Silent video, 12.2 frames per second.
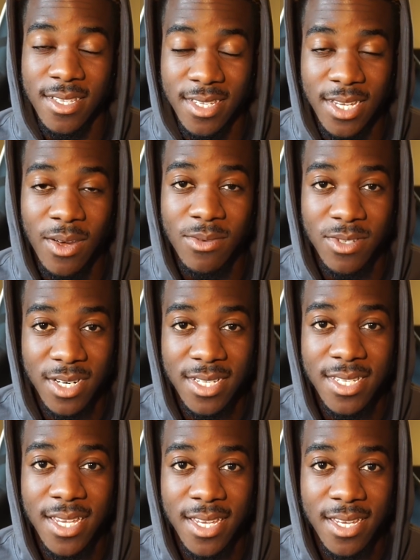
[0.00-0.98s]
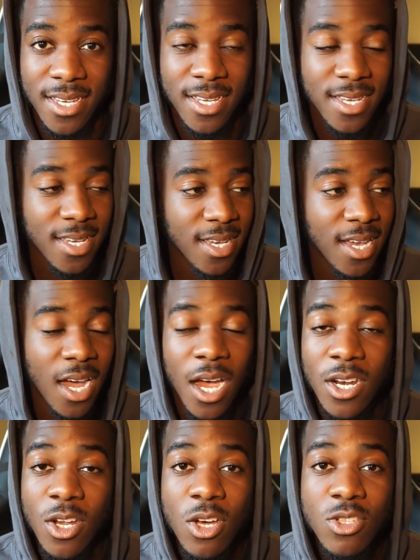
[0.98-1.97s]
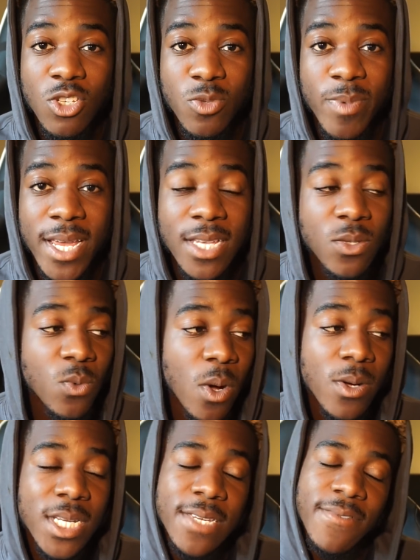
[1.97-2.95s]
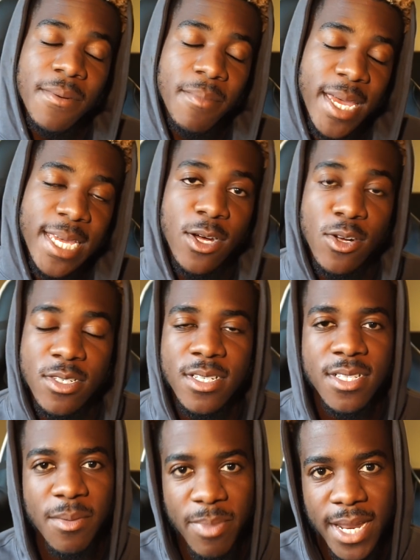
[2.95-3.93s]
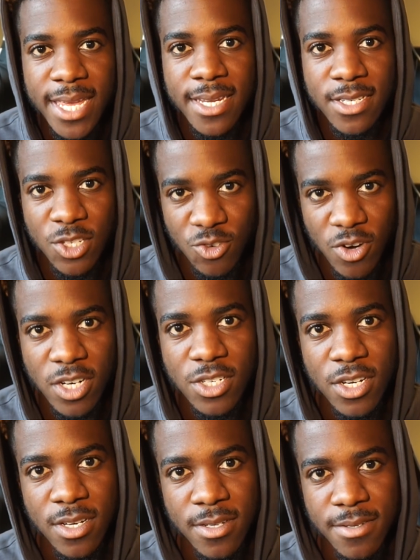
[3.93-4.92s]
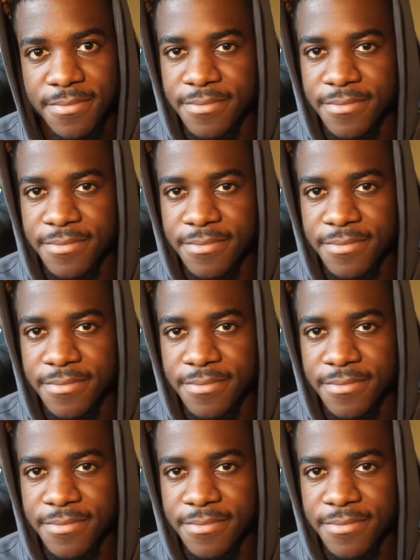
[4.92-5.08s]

You get what I'm trying to say? A lot of those players won't even make it onto the plane to Russia.